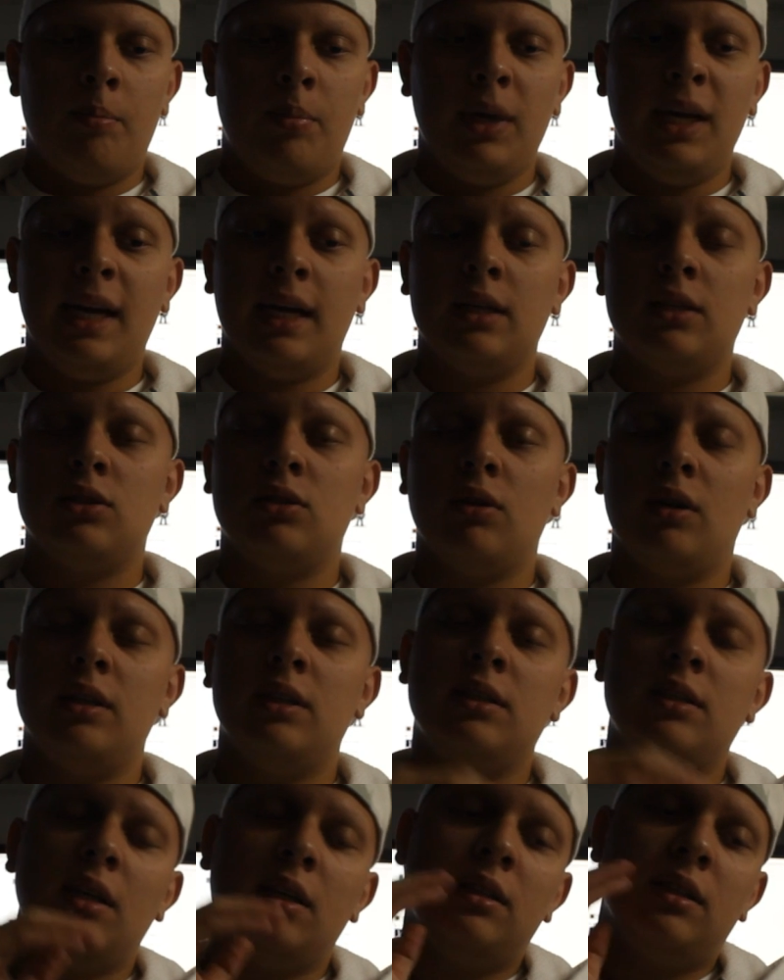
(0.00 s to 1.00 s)
but yeah, so I
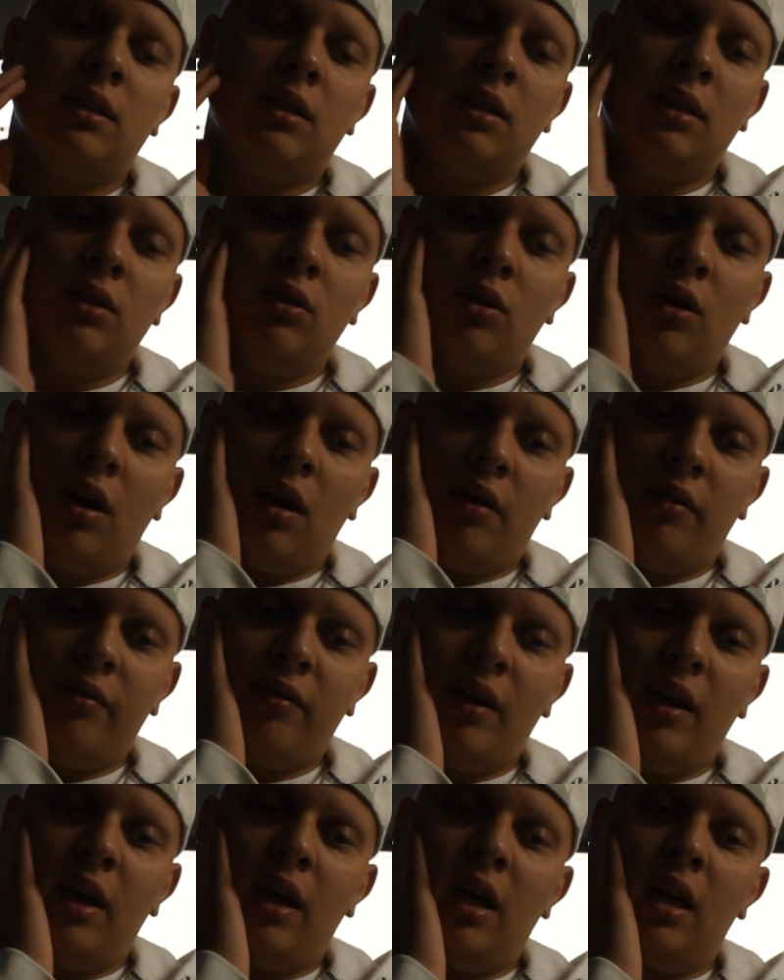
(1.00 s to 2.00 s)
decided to take the year
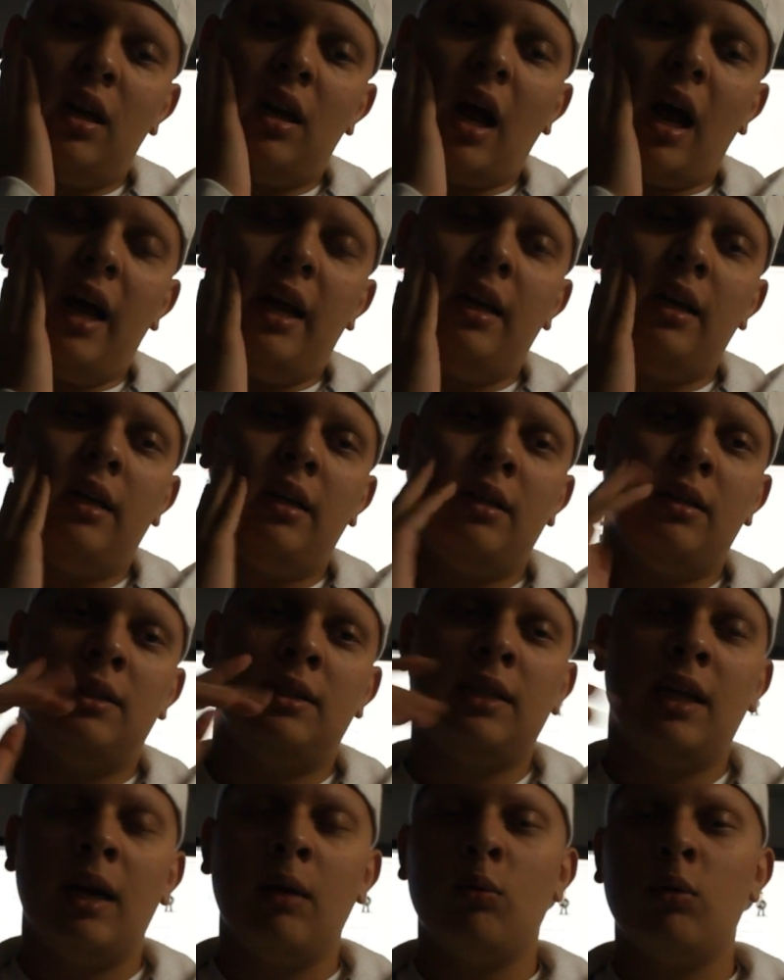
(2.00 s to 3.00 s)
off, and I
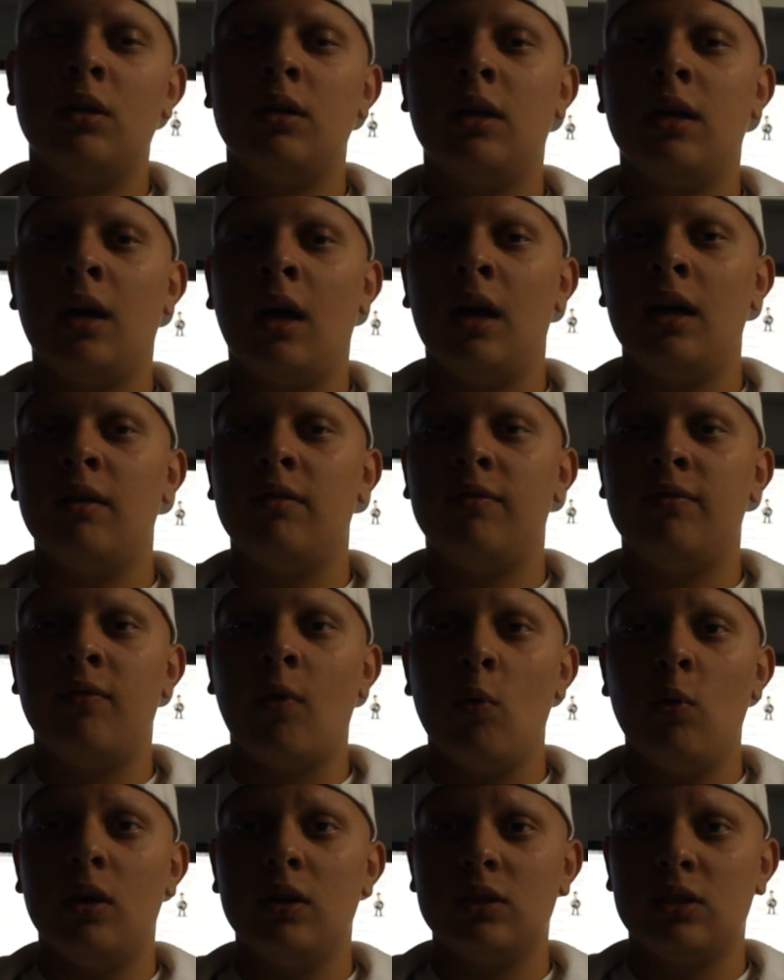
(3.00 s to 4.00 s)
said I wanted to kind of
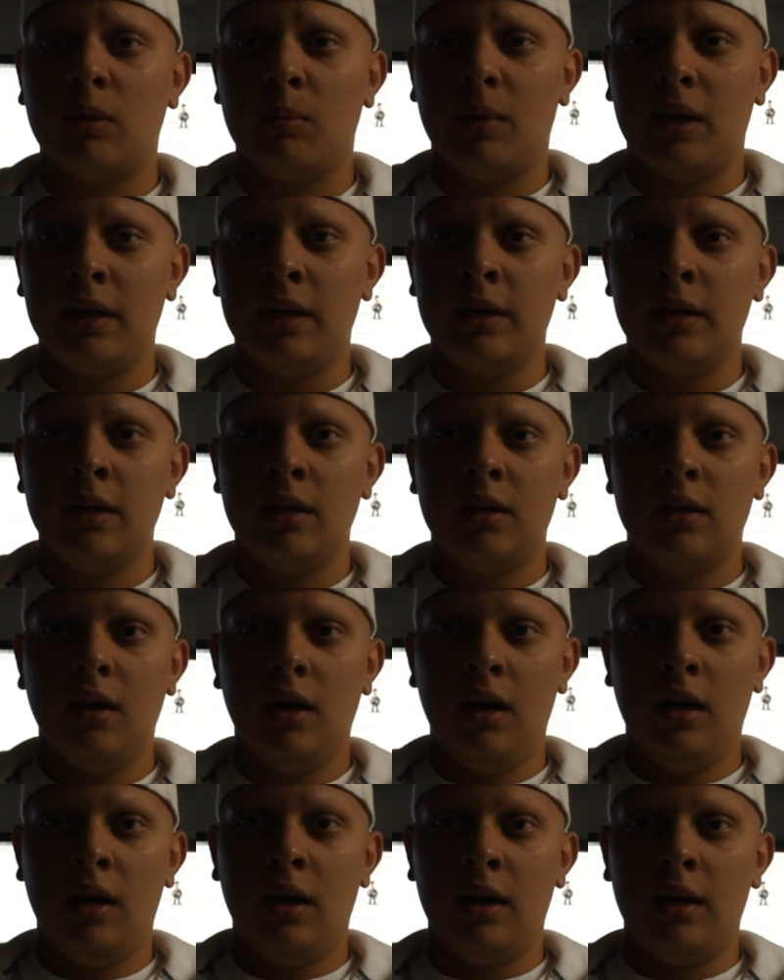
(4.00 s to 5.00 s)
focus on my
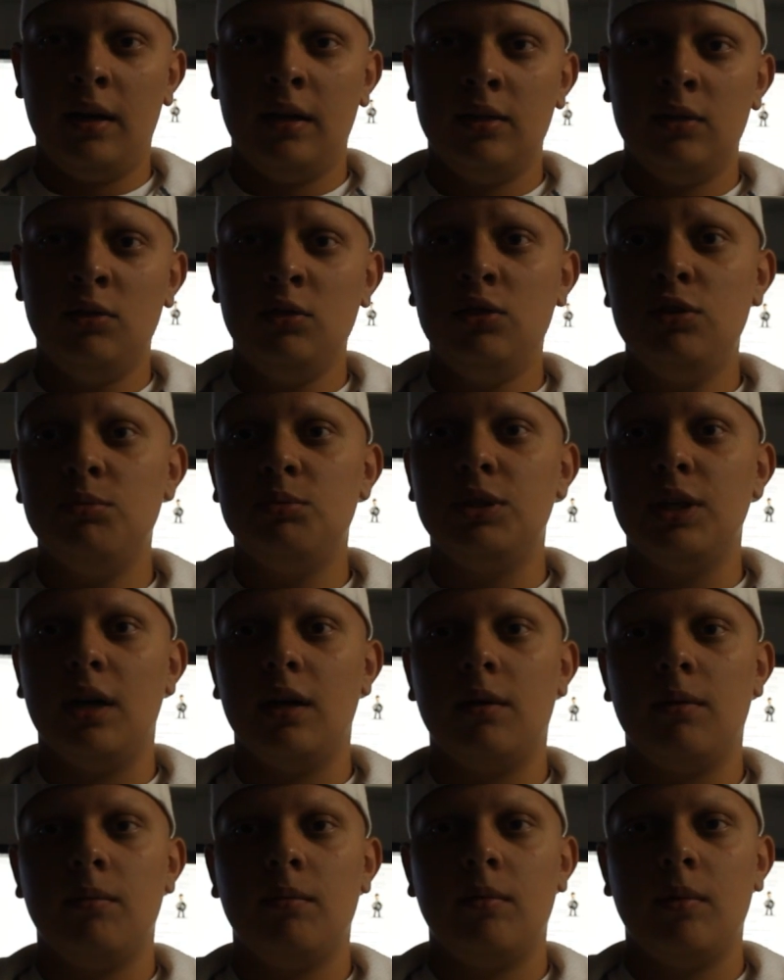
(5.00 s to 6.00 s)
uh, YouTube
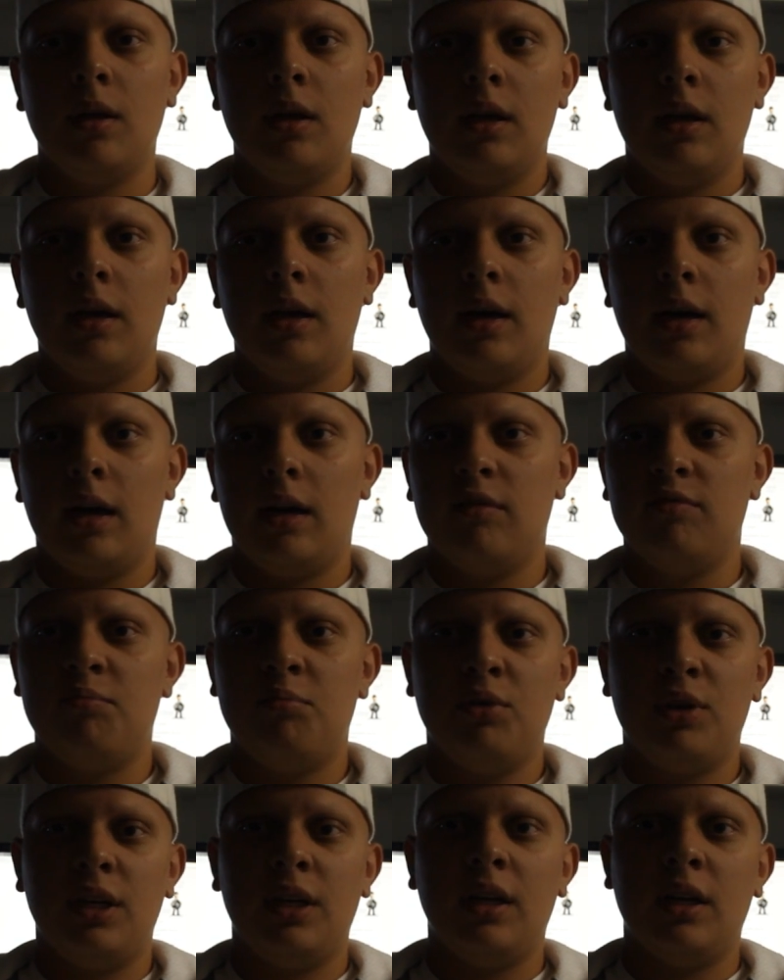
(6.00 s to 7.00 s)
channel. Kind
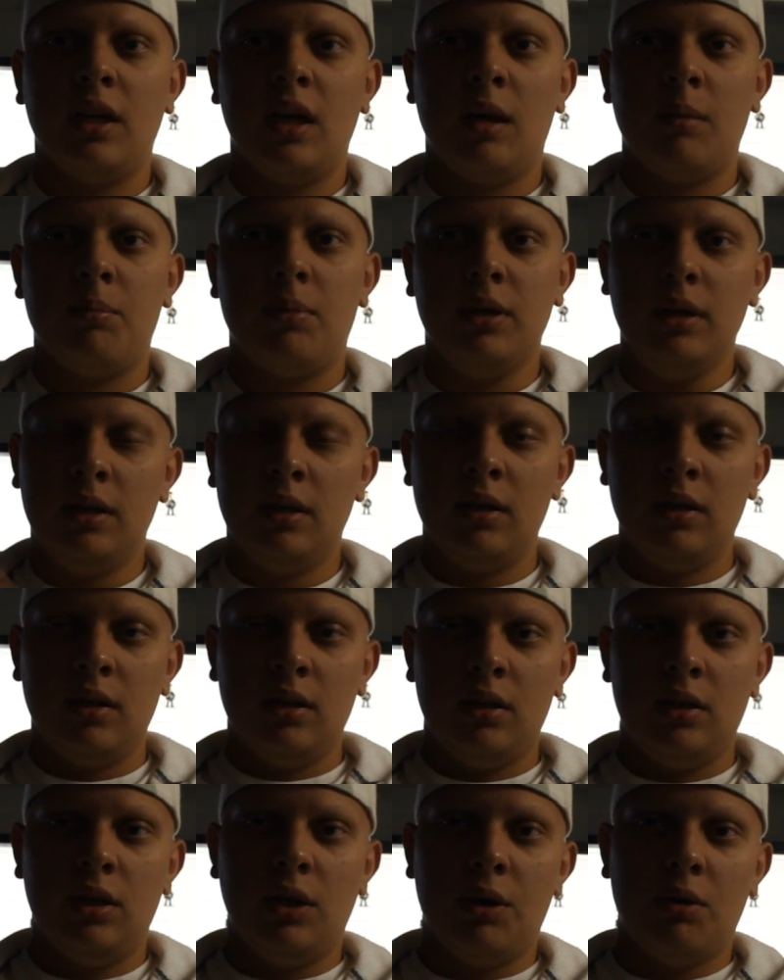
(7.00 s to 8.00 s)
of bring it up and,
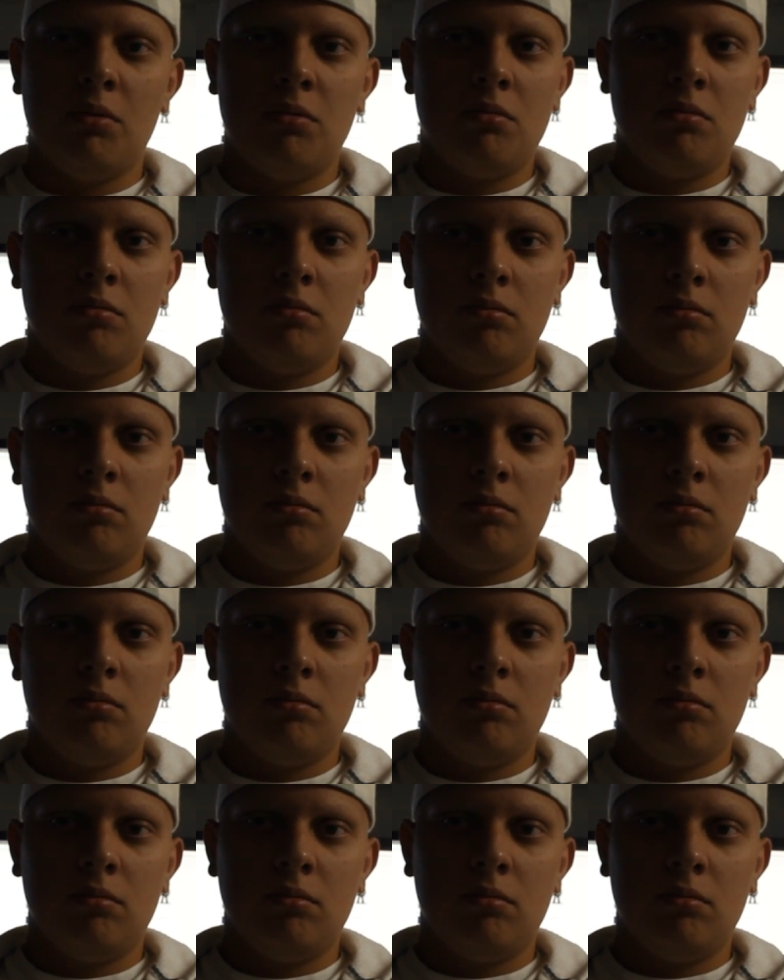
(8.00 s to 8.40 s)
you know,